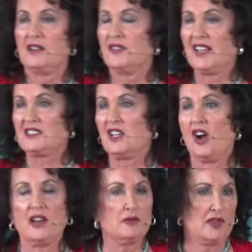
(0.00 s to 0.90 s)
That's
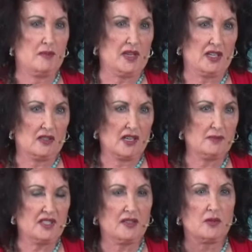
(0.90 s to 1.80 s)
gone with me.
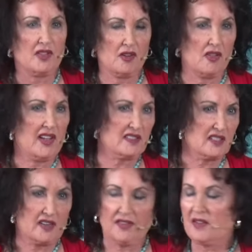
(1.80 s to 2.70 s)
I'm done with all that
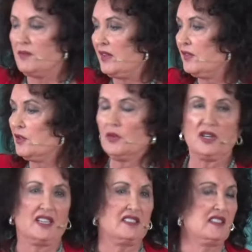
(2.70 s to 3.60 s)
stuff. I've been through
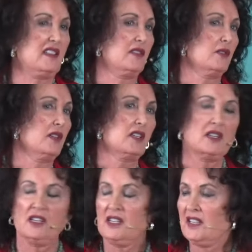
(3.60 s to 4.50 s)
it. I see through it.
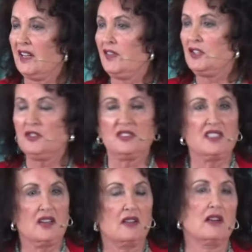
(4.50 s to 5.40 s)
And then you
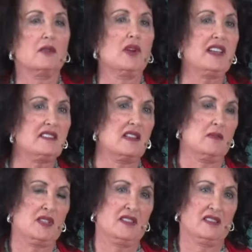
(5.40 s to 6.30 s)
see, oh, I raised
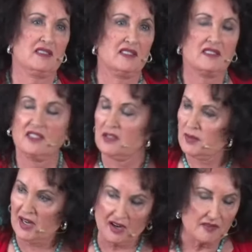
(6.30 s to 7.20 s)
them in this. This is going to
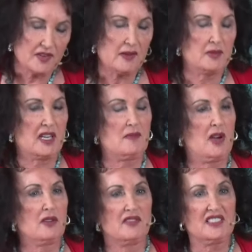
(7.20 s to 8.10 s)
be hard for them to come
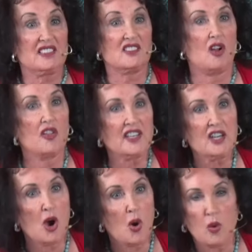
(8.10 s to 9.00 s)
out of. This is all they
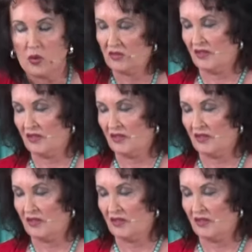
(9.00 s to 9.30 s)
know.